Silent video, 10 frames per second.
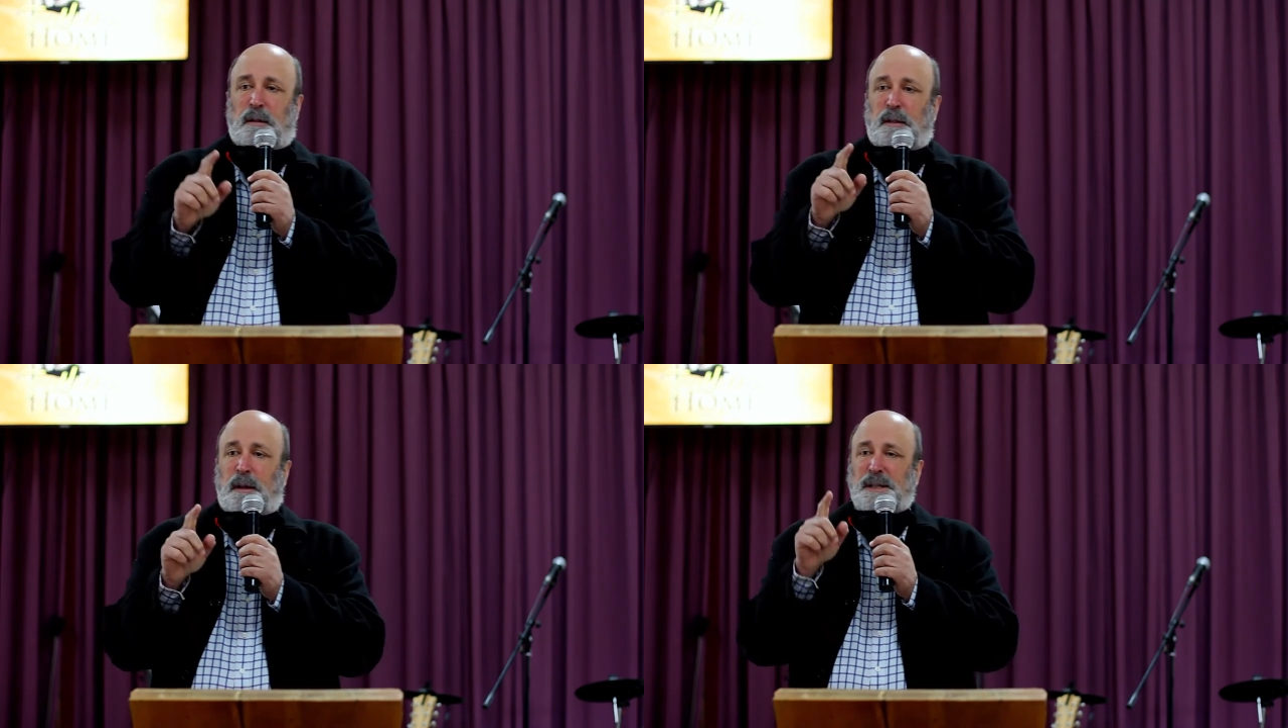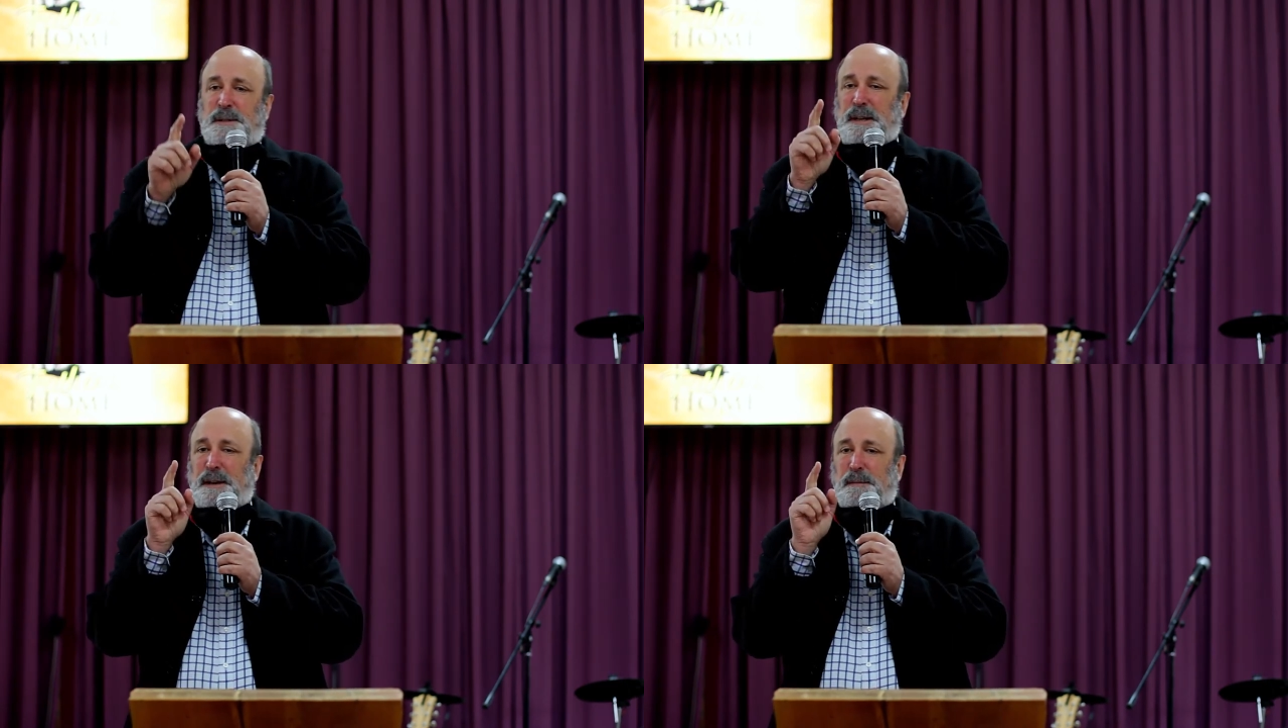There
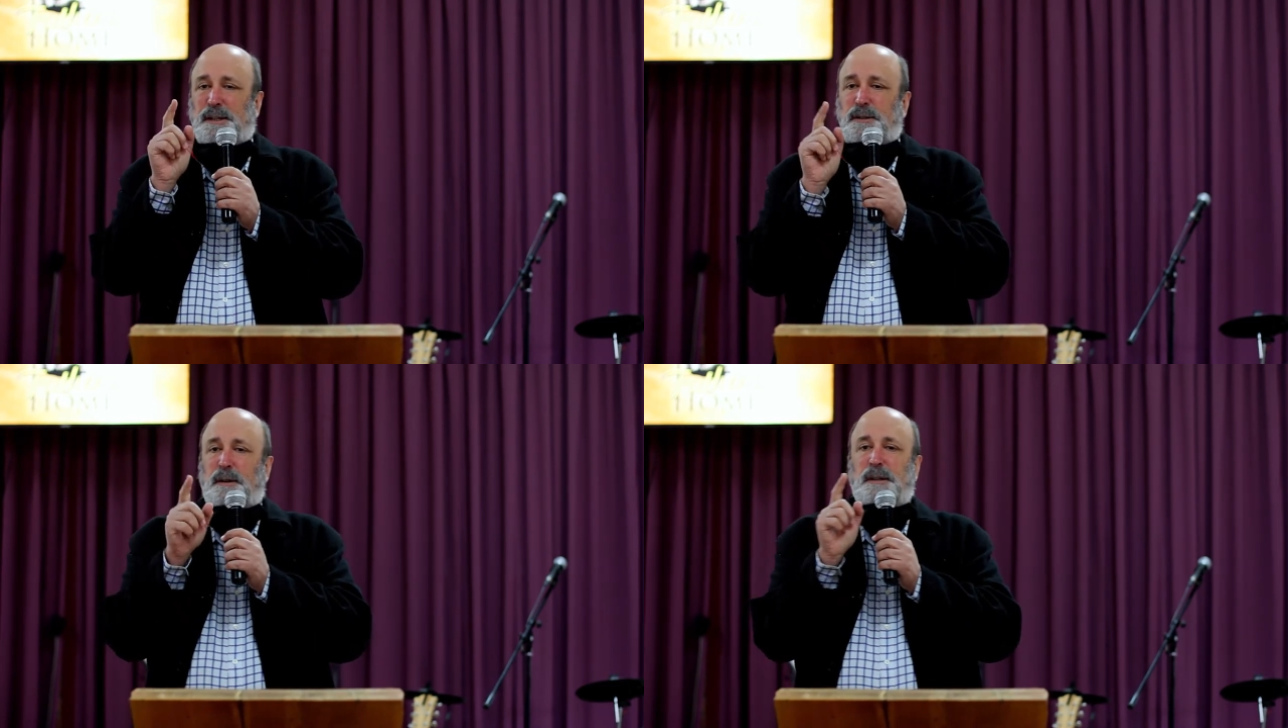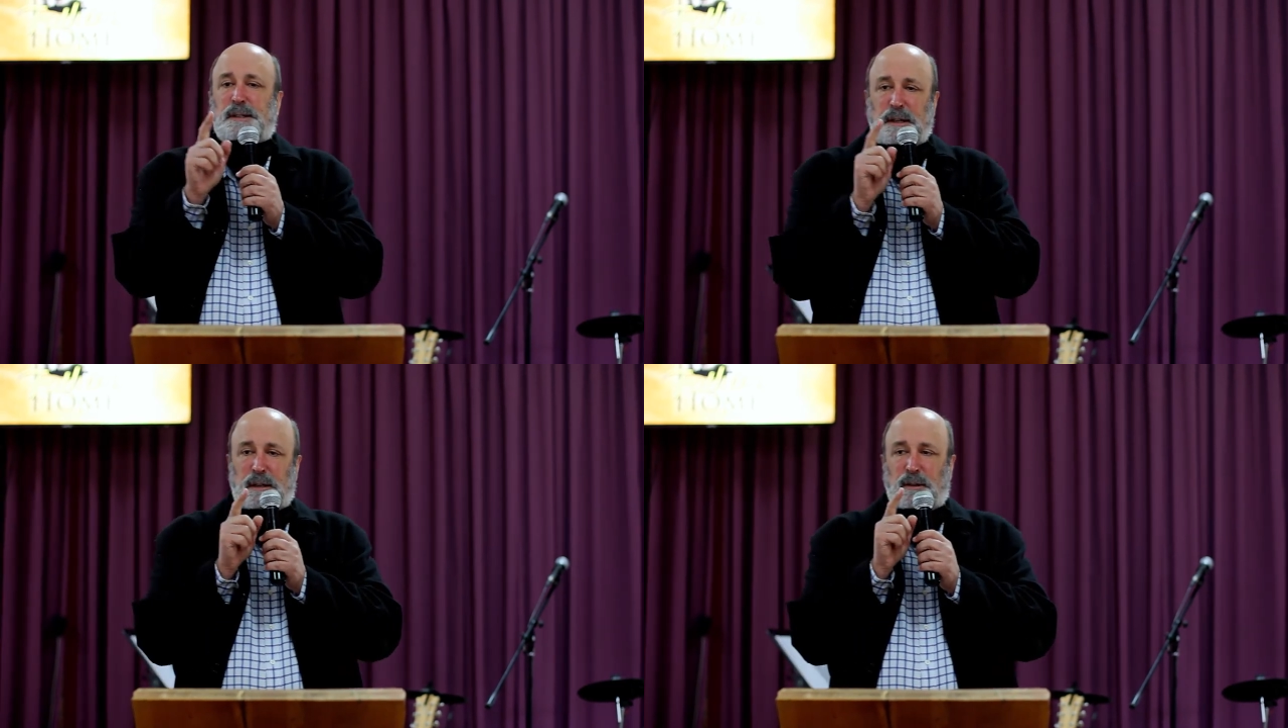must be a
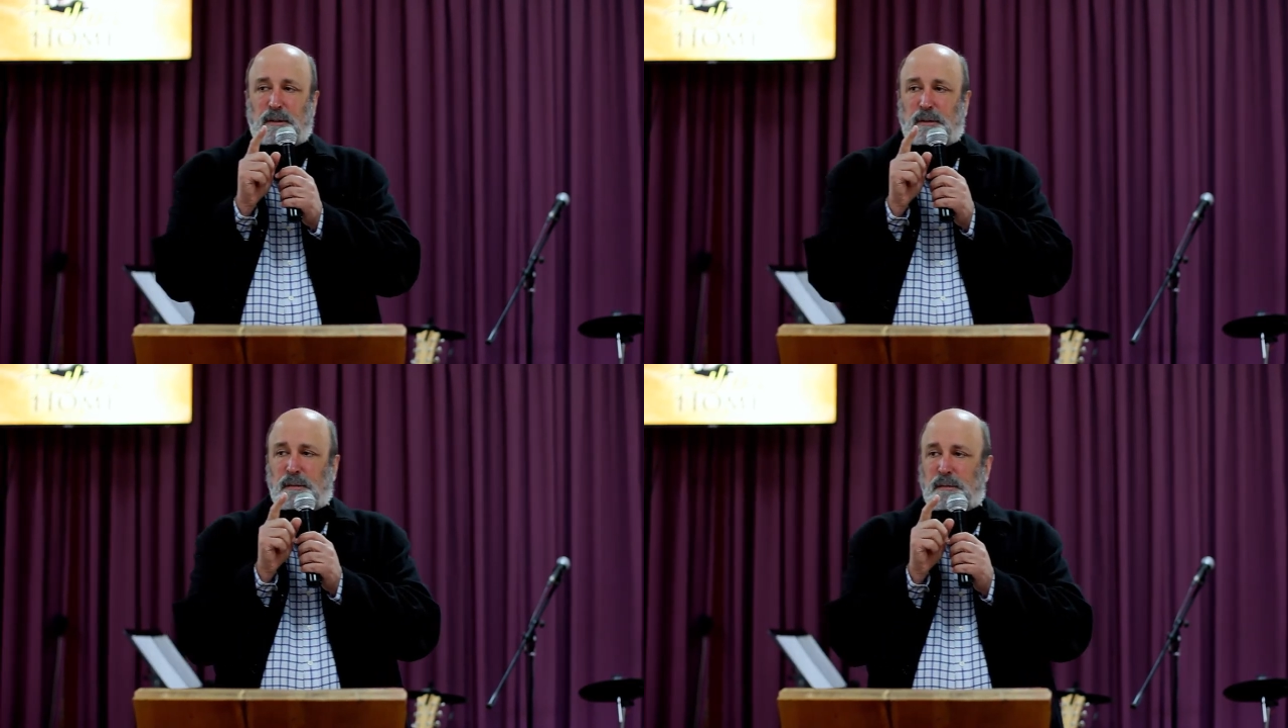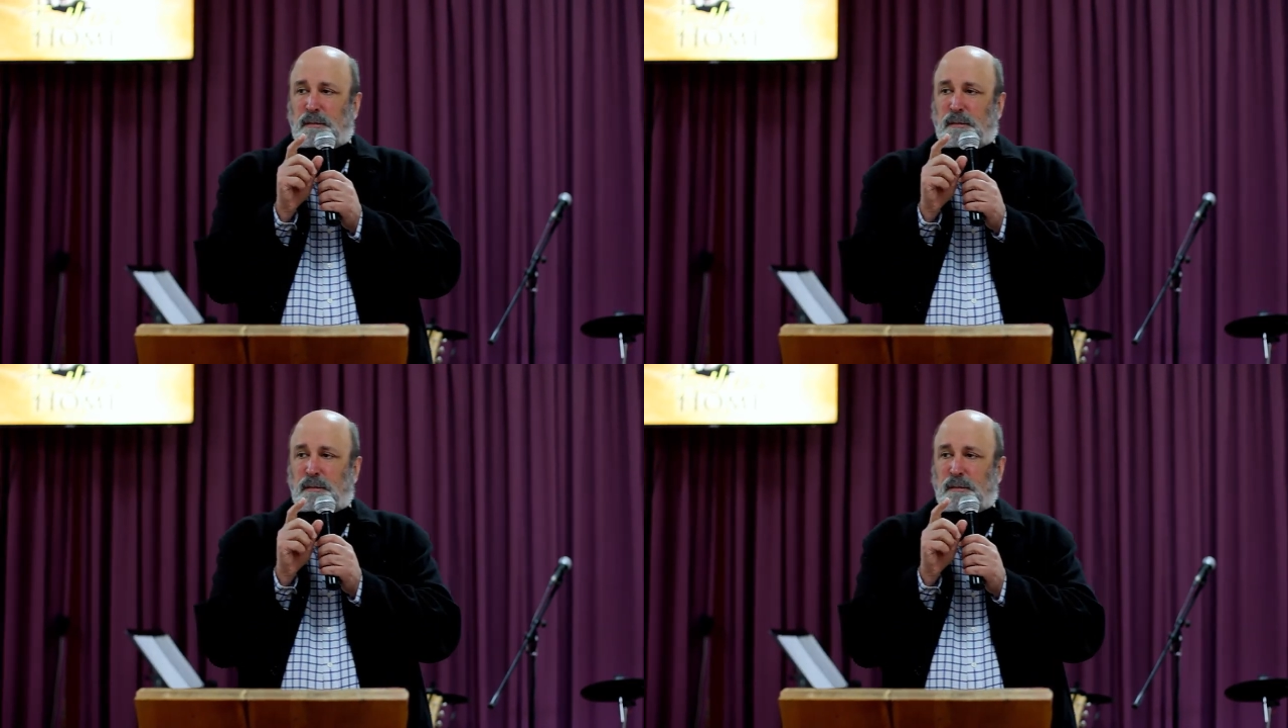maturity in you,